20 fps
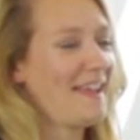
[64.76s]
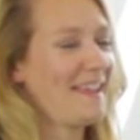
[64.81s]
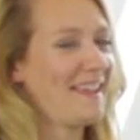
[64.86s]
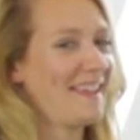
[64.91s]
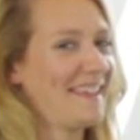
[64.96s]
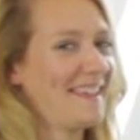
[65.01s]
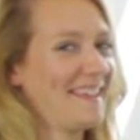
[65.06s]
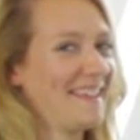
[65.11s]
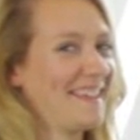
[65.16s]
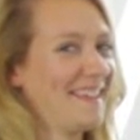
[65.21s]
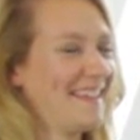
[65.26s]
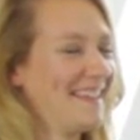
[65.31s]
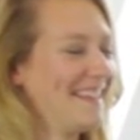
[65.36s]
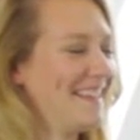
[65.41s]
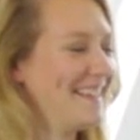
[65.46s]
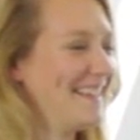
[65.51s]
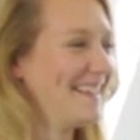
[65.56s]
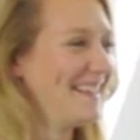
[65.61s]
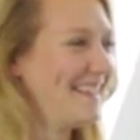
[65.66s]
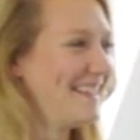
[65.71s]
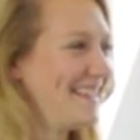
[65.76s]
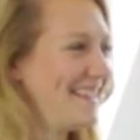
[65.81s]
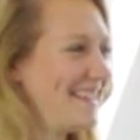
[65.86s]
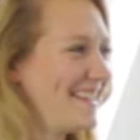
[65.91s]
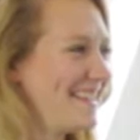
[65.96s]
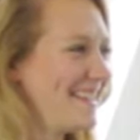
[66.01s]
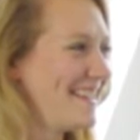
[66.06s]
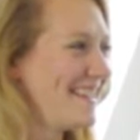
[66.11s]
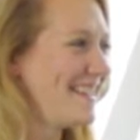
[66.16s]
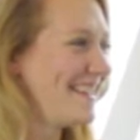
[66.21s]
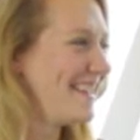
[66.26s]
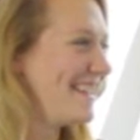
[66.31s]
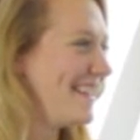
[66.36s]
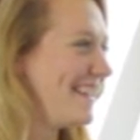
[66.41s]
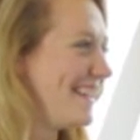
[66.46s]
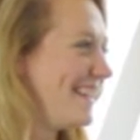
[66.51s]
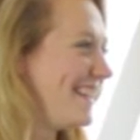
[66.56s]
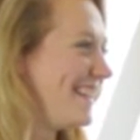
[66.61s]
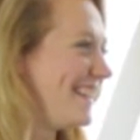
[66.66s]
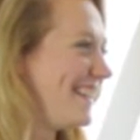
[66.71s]

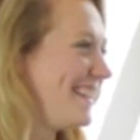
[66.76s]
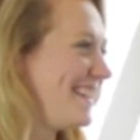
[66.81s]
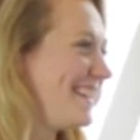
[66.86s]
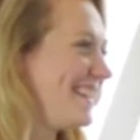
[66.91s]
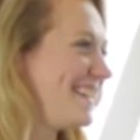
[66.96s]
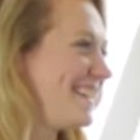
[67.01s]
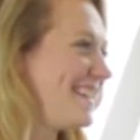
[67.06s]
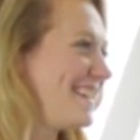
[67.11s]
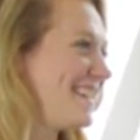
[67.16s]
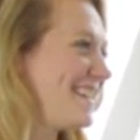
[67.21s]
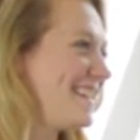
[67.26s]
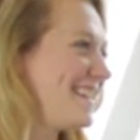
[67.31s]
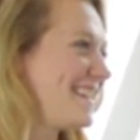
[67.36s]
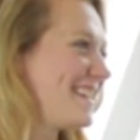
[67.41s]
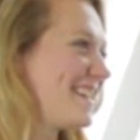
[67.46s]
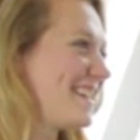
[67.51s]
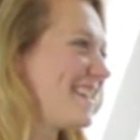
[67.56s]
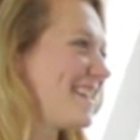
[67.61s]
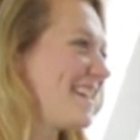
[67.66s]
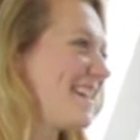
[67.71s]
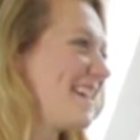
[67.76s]
This person isn't speaking.